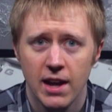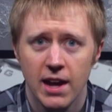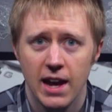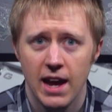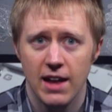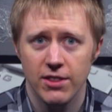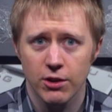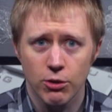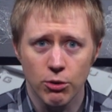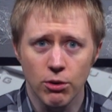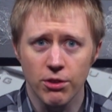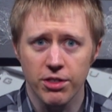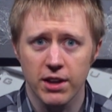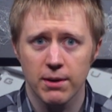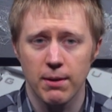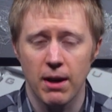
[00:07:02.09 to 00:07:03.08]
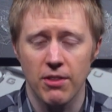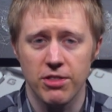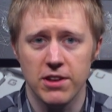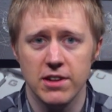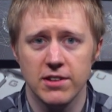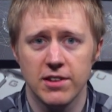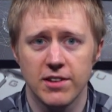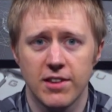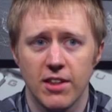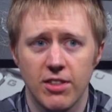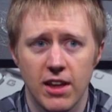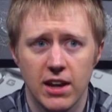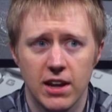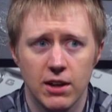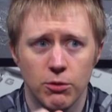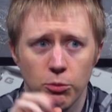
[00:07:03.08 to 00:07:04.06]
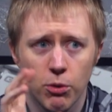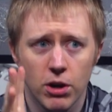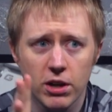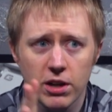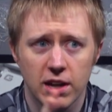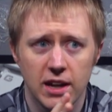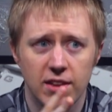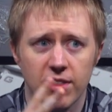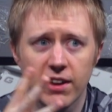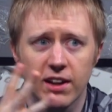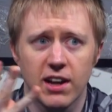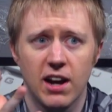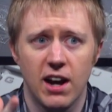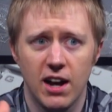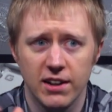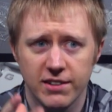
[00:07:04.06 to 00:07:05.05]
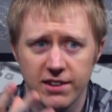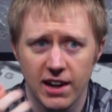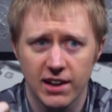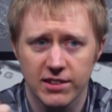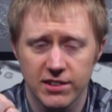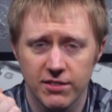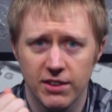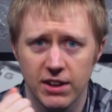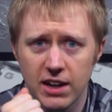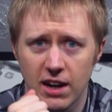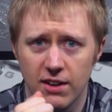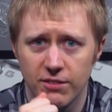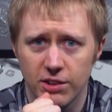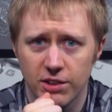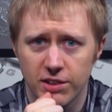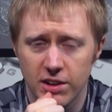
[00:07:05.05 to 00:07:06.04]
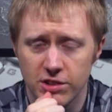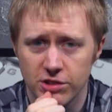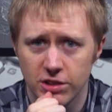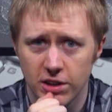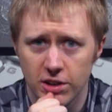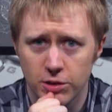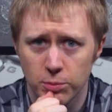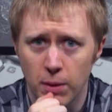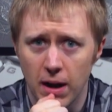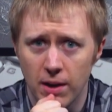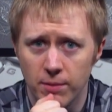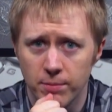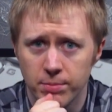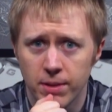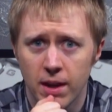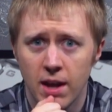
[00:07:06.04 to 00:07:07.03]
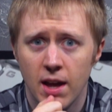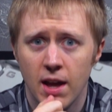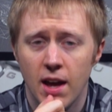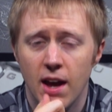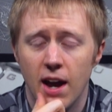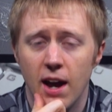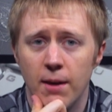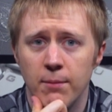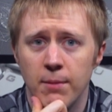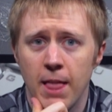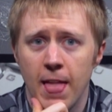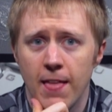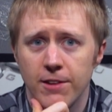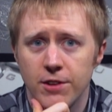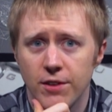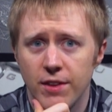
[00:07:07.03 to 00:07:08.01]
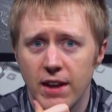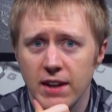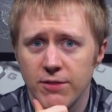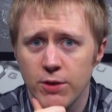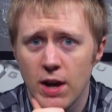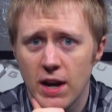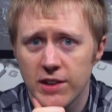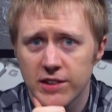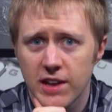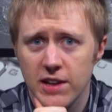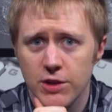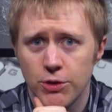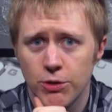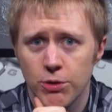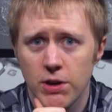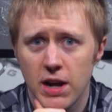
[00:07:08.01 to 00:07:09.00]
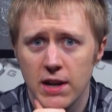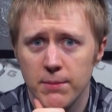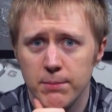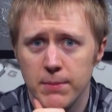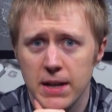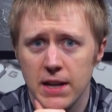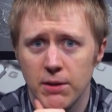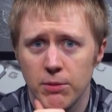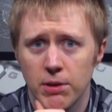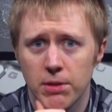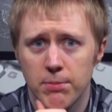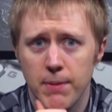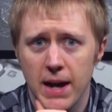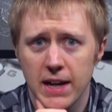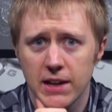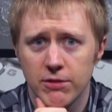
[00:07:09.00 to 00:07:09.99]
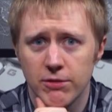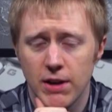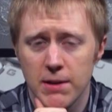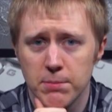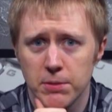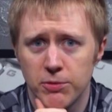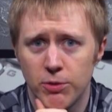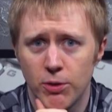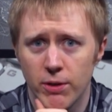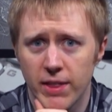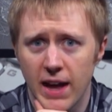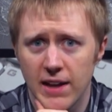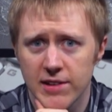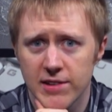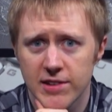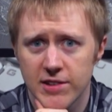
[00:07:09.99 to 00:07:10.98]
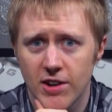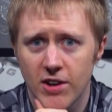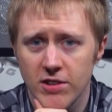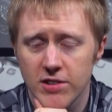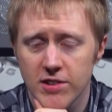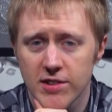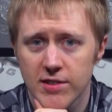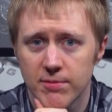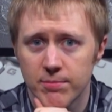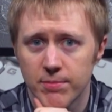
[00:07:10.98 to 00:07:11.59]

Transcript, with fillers: And the cool thing about these is that they can work in the context of a conversation as well. Um, so then if you ask, can you create a meeting with Megan right before that starts?